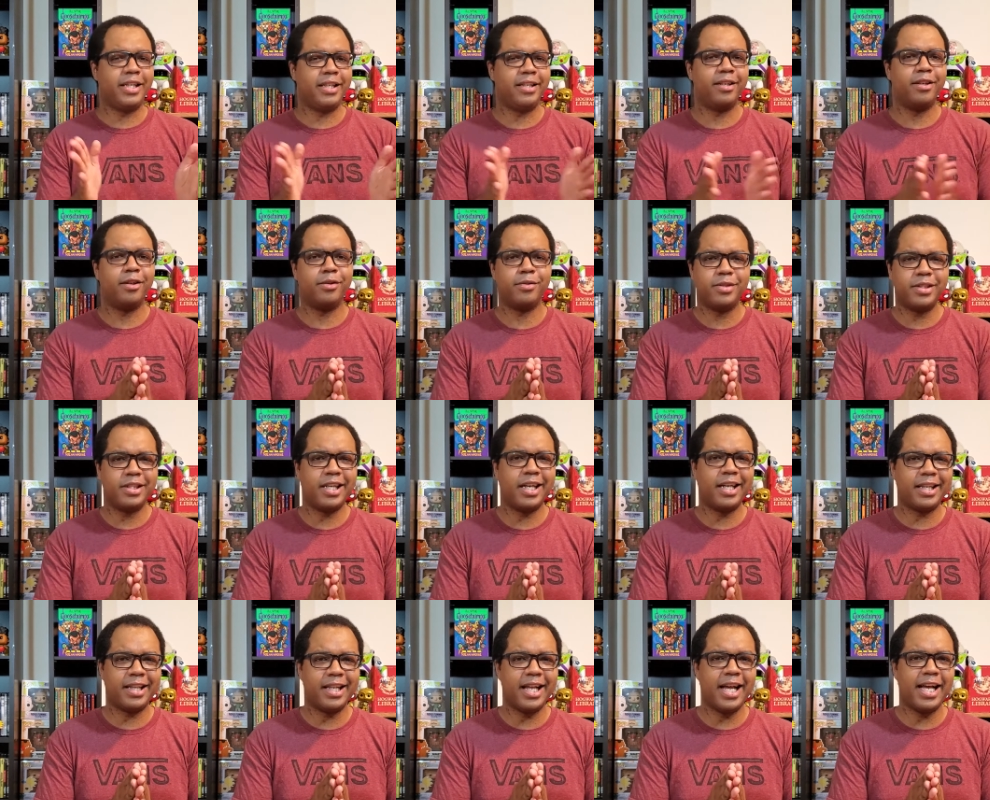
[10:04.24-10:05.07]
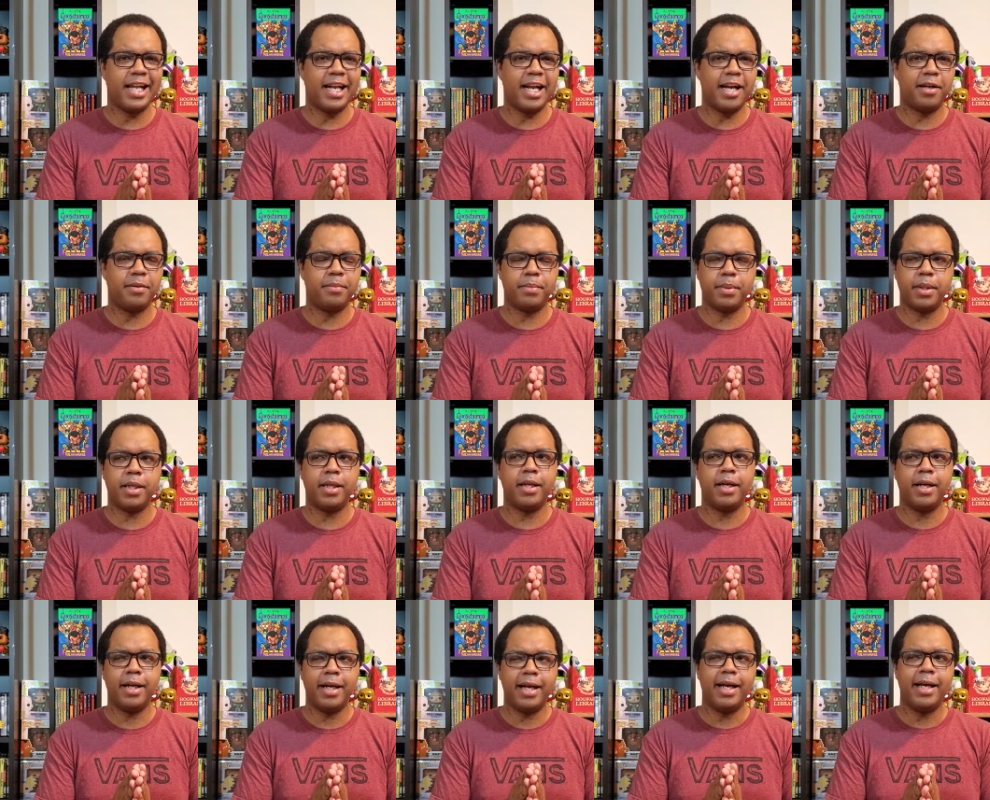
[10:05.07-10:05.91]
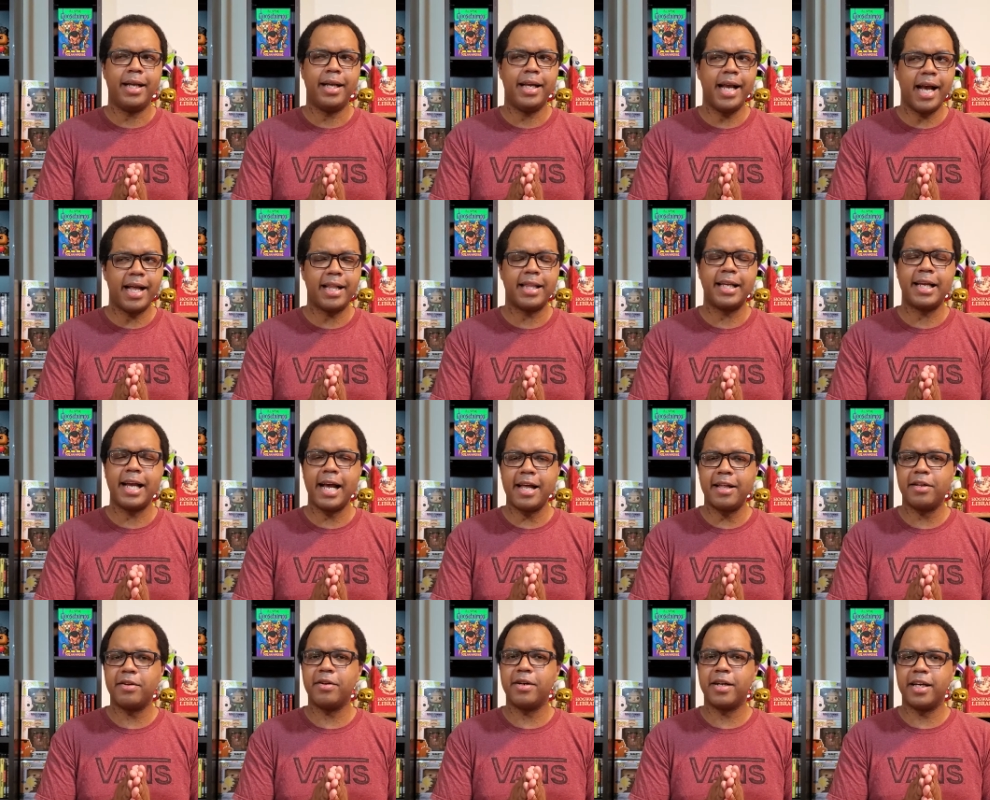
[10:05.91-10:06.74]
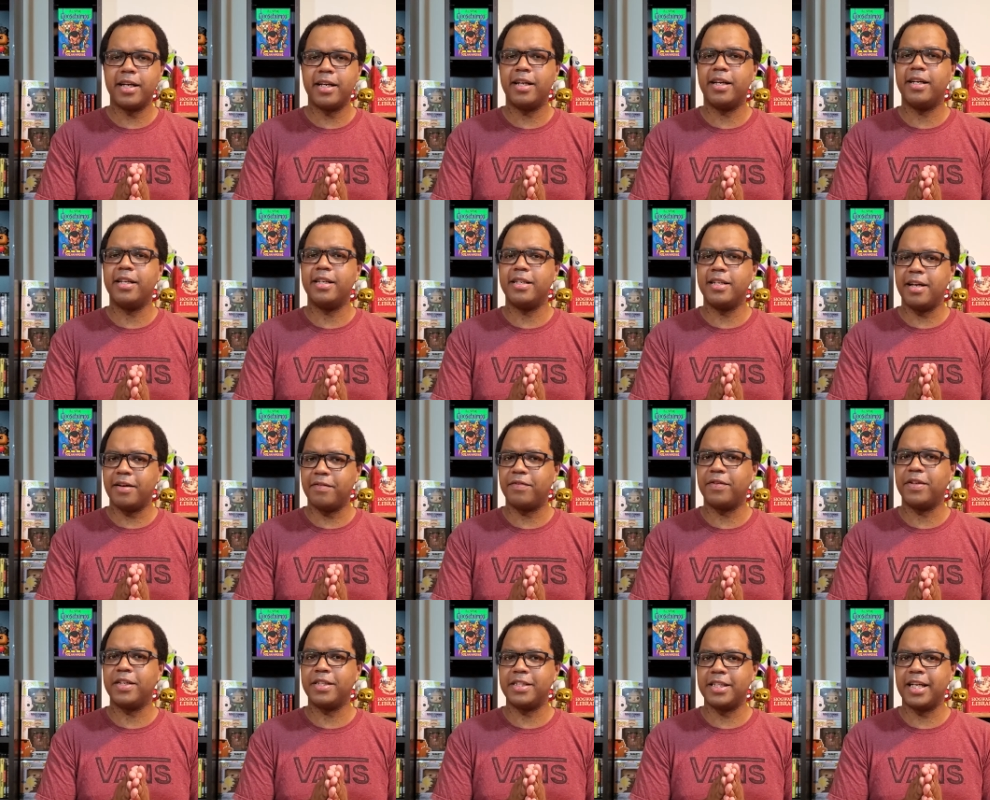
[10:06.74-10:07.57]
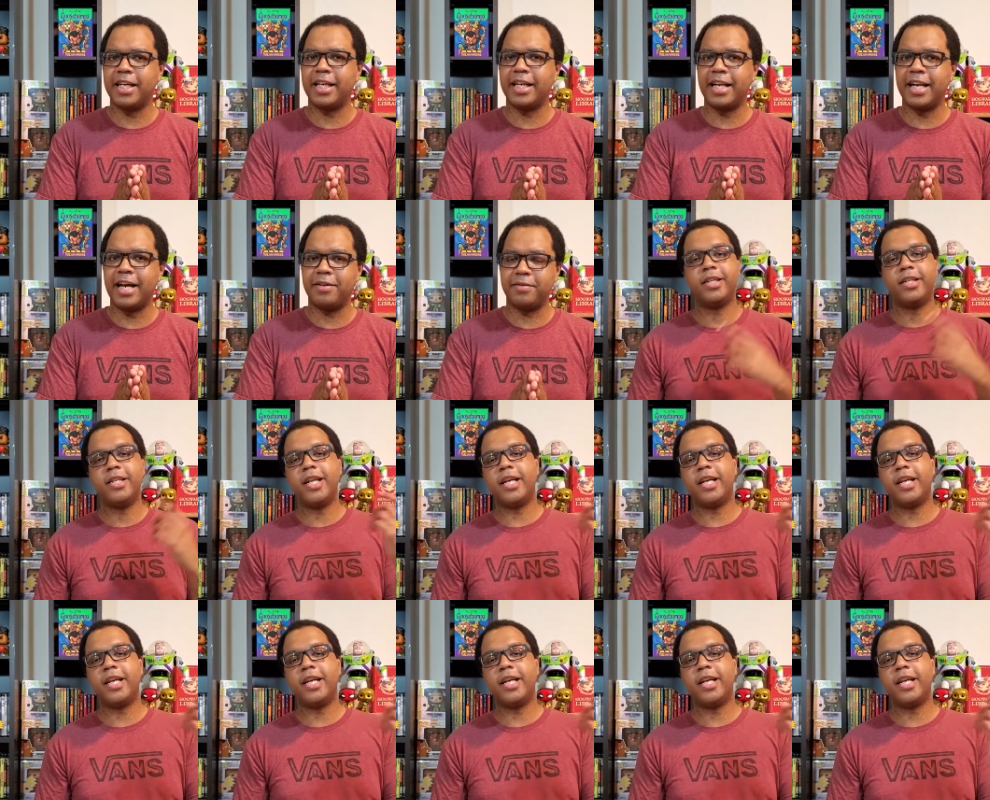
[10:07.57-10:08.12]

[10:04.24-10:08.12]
can go check that out. But yeah, The Gathering, definitely check it out.